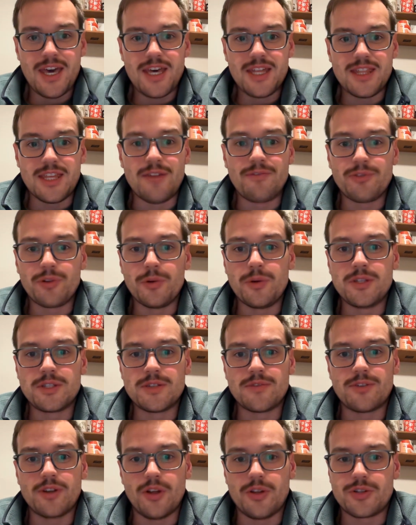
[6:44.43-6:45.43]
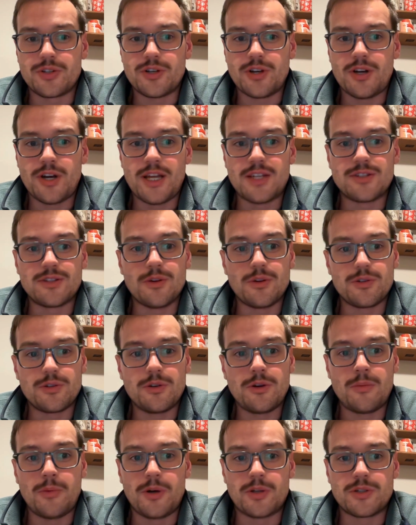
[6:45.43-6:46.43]
The influence of culture and
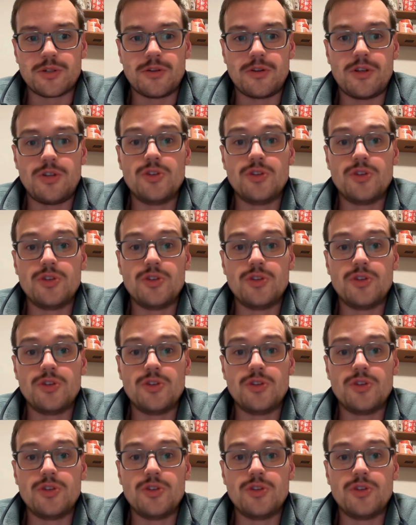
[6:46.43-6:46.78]
social-emotional